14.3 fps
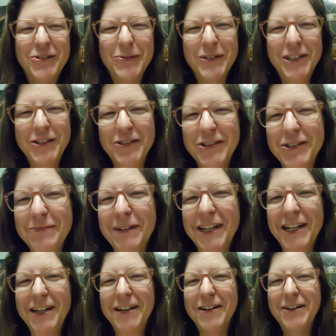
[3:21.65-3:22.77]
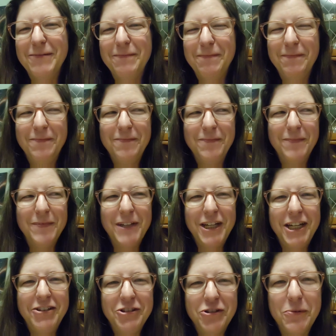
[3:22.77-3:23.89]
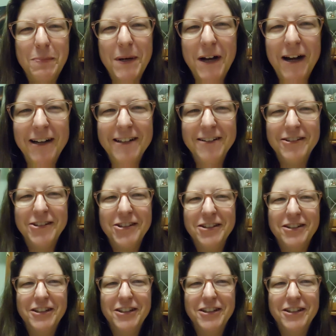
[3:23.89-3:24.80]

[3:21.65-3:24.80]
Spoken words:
We used to make Easter bonnets.